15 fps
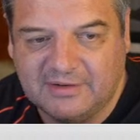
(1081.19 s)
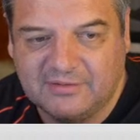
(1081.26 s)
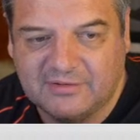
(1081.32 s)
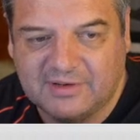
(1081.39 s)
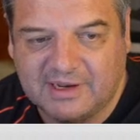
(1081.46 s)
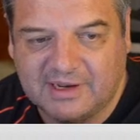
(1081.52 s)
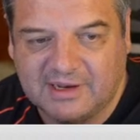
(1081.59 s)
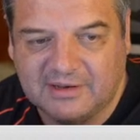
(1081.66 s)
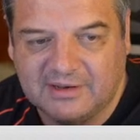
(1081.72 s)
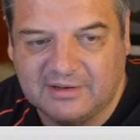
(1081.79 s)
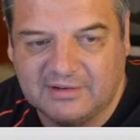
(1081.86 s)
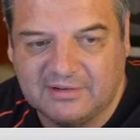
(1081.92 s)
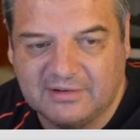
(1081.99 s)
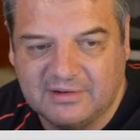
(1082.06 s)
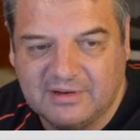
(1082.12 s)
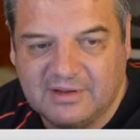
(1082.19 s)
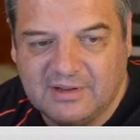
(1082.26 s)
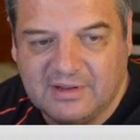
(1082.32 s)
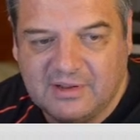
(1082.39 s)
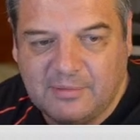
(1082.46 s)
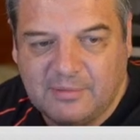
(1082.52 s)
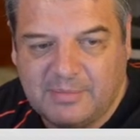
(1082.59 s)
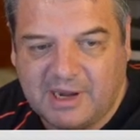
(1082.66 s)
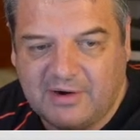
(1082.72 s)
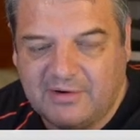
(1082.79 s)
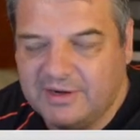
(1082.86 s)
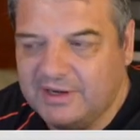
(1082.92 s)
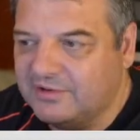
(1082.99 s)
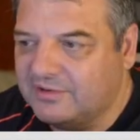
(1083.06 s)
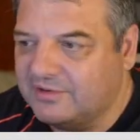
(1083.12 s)
We'll start at this
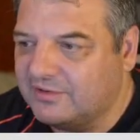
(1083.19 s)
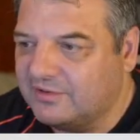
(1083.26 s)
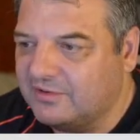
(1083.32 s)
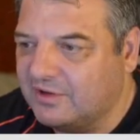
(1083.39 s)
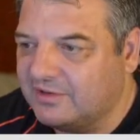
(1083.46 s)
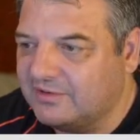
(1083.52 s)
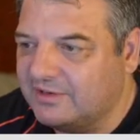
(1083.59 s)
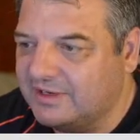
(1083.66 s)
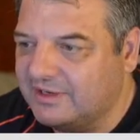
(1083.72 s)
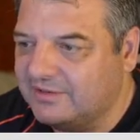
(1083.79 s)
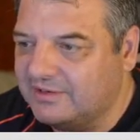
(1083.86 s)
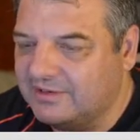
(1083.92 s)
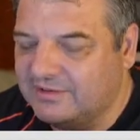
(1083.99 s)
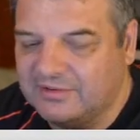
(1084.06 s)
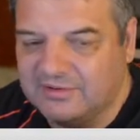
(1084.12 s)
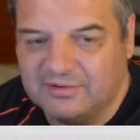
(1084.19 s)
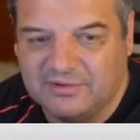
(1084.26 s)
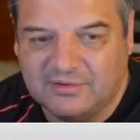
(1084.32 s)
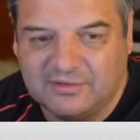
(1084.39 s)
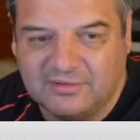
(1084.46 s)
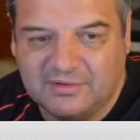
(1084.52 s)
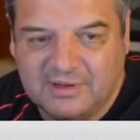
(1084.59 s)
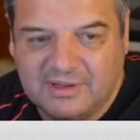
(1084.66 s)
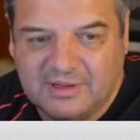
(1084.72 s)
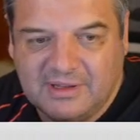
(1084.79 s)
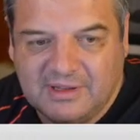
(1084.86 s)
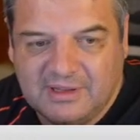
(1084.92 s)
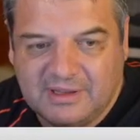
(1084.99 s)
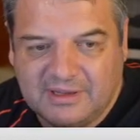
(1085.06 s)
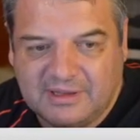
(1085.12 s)
parity because it's nice and easy to
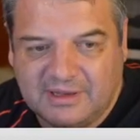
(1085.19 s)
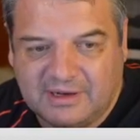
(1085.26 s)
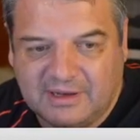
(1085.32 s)
get